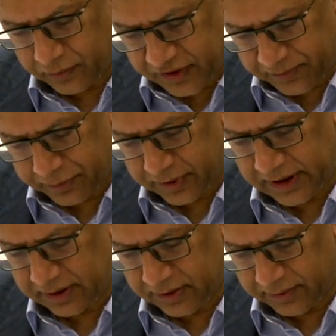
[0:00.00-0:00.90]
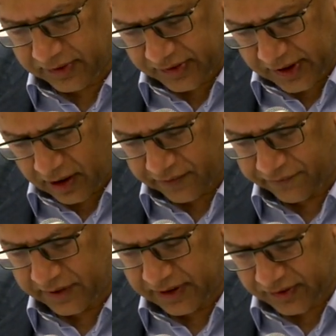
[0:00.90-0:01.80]
whispering to
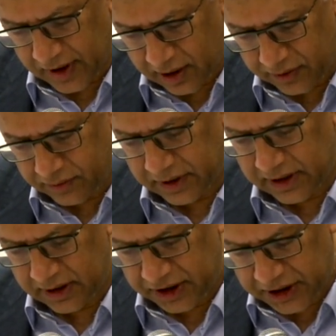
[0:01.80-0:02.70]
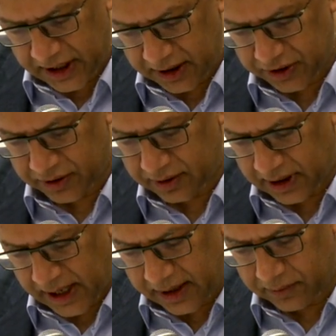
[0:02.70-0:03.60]
itself in its hundred endangered
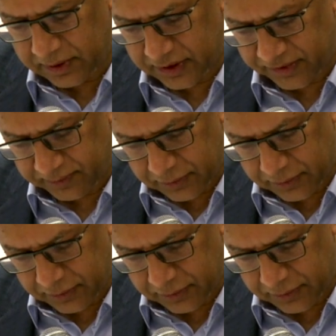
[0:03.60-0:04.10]
languages